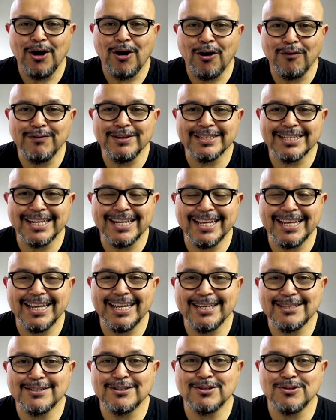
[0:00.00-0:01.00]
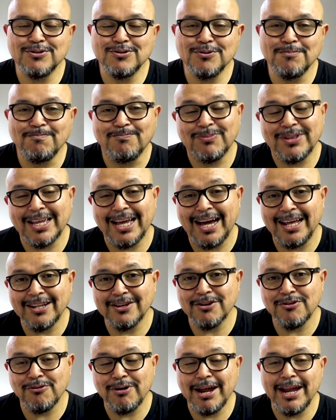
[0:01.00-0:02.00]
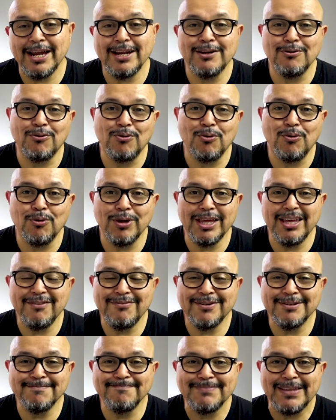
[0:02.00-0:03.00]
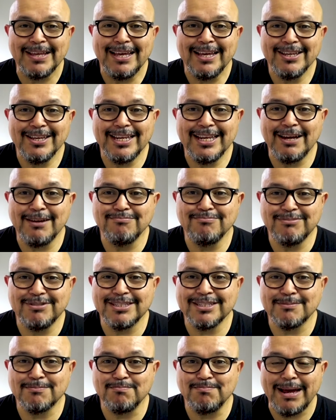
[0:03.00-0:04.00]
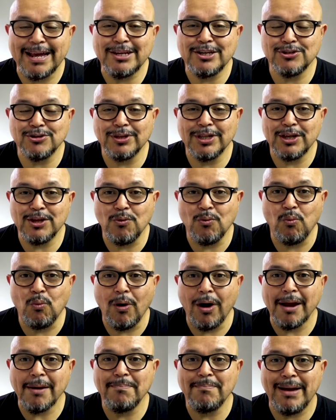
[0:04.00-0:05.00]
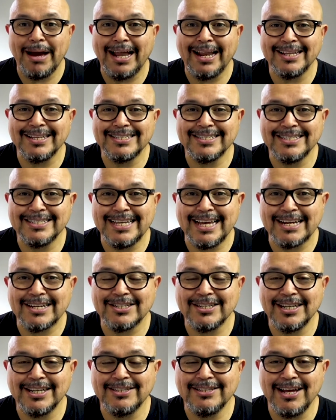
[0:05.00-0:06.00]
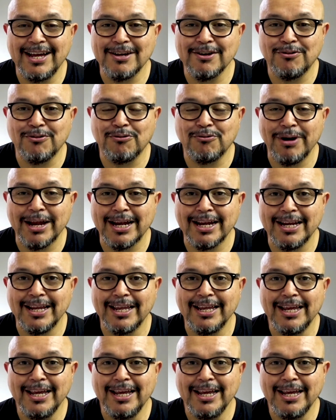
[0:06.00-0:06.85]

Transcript: Obviously, it's to color grade or even, you know, just make sure that your white balance is actually done correctly.